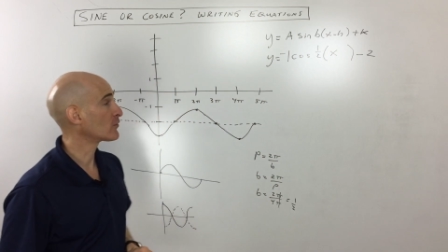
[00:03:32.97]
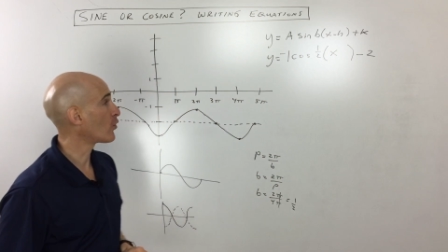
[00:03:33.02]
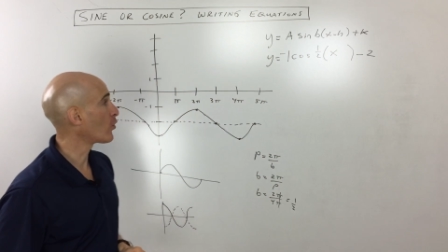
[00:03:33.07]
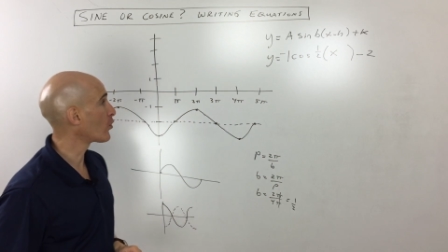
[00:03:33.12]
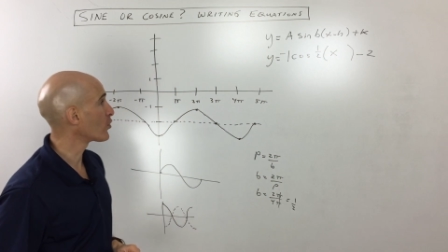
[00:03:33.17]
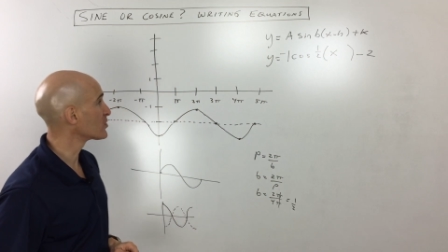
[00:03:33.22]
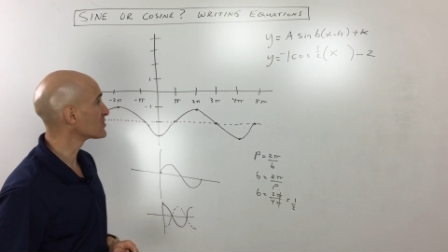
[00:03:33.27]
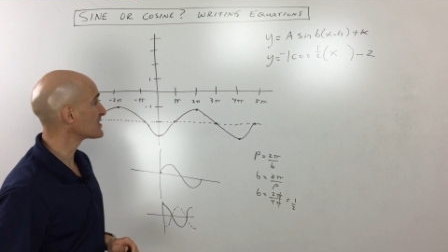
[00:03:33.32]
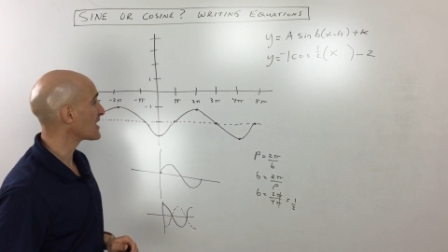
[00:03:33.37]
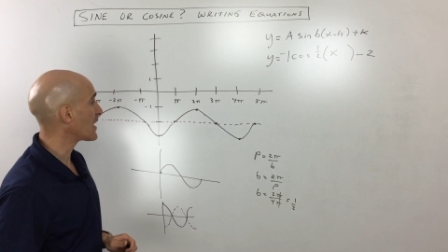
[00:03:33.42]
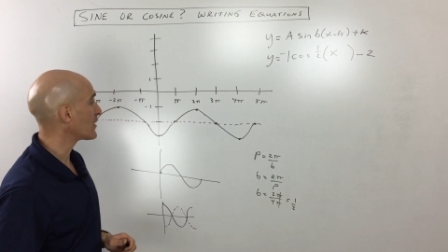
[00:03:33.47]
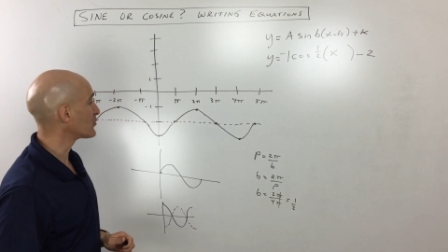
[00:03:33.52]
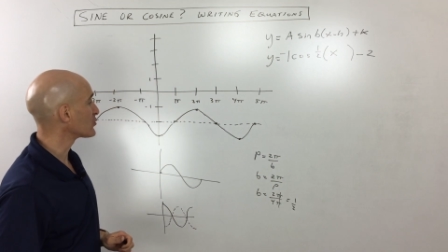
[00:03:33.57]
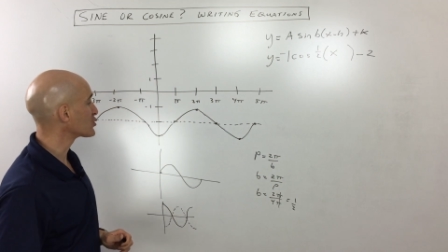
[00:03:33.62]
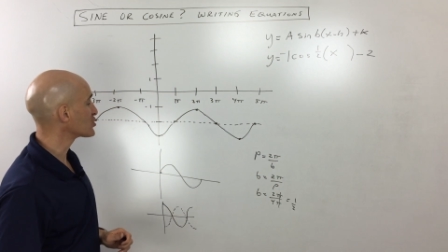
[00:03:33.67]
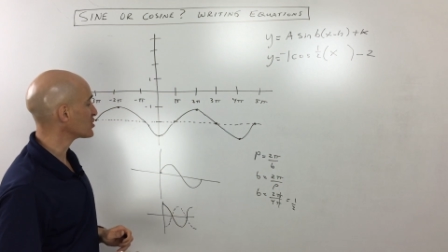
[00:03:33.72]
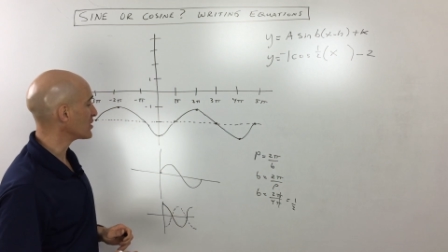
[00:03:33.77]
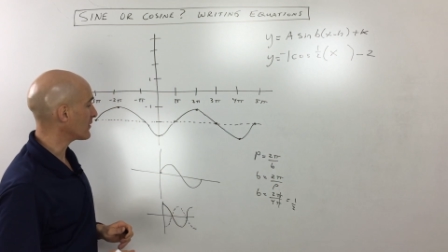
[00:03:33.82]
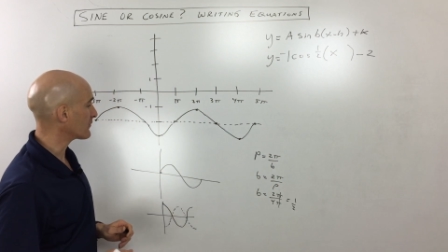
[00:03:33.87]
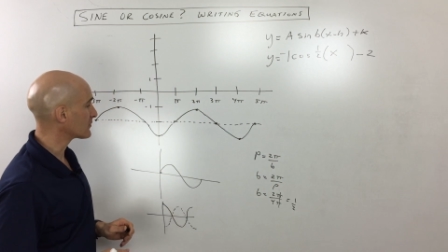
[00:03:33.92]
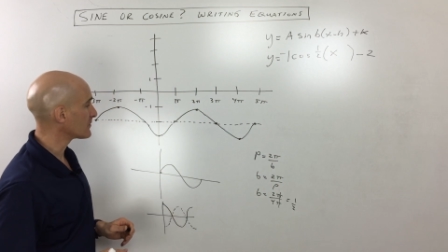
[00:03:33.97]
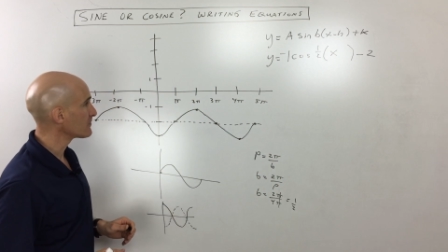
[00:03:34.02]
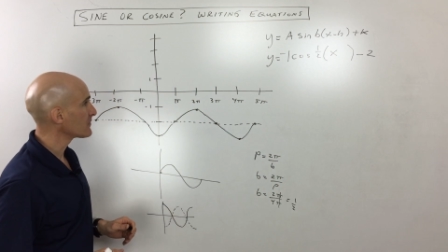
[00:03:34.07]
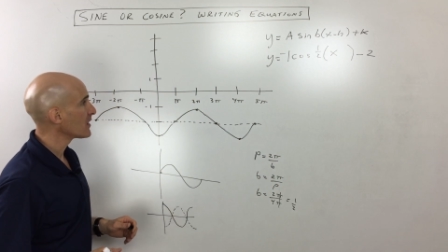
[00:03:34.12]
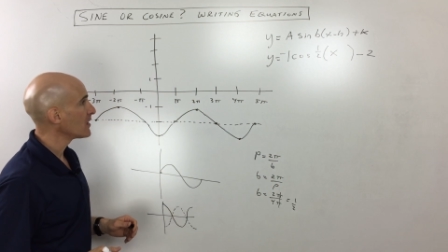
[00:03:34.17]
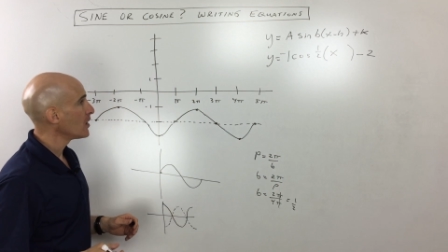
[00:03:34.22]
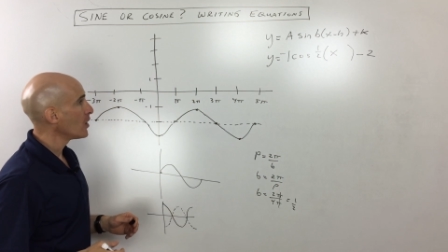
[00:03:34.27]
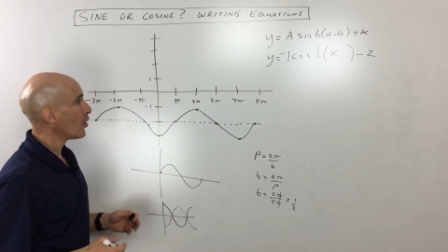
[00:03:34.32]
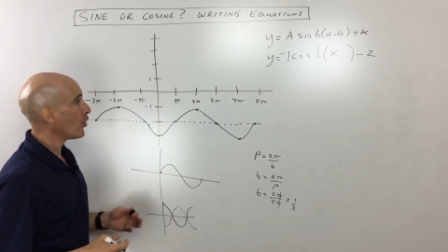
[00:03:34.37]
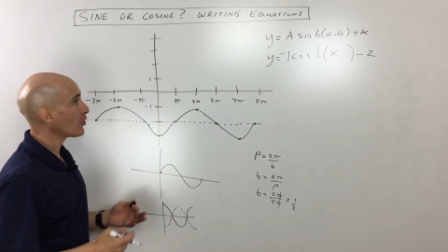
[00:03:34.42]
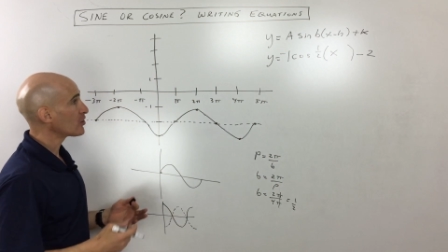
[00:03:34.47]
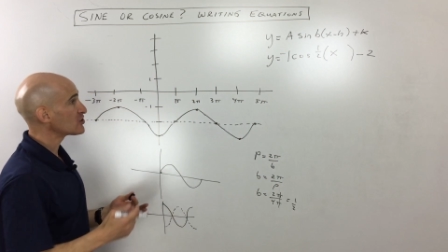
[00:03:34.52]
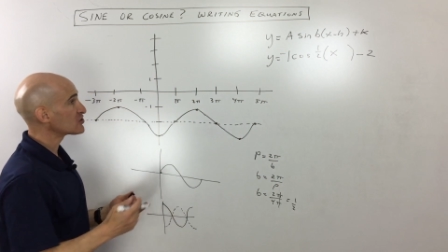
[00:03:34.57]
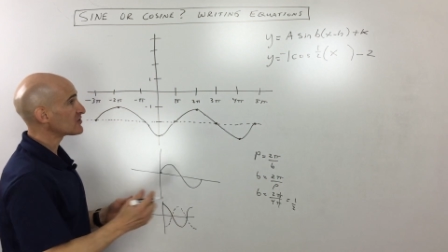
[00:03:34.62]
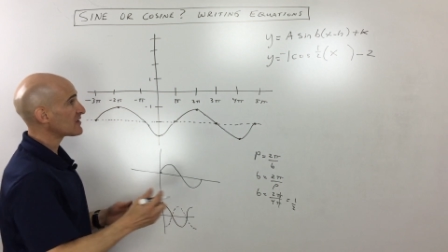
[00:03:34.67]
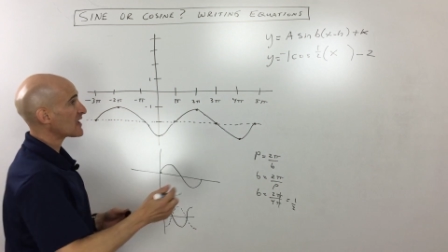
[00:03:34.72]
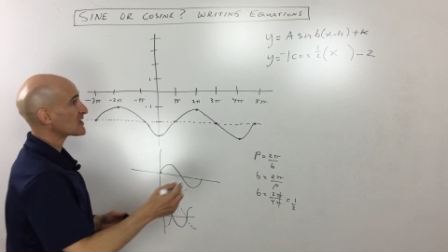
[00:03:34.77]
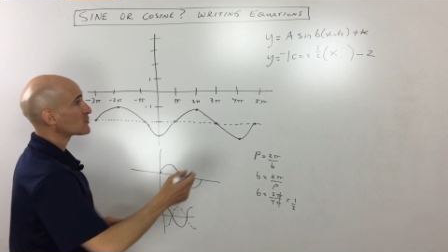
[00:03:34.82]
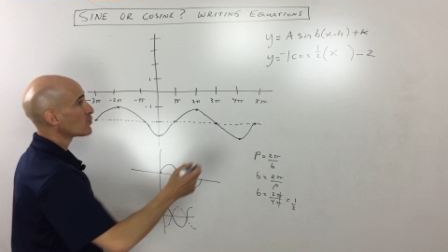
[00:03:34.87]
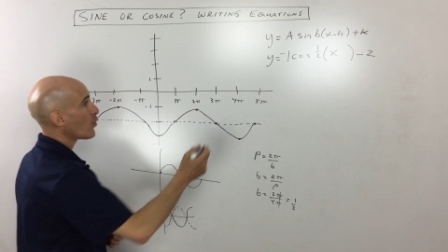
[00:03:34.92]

the horizontal shift. Okay, so that's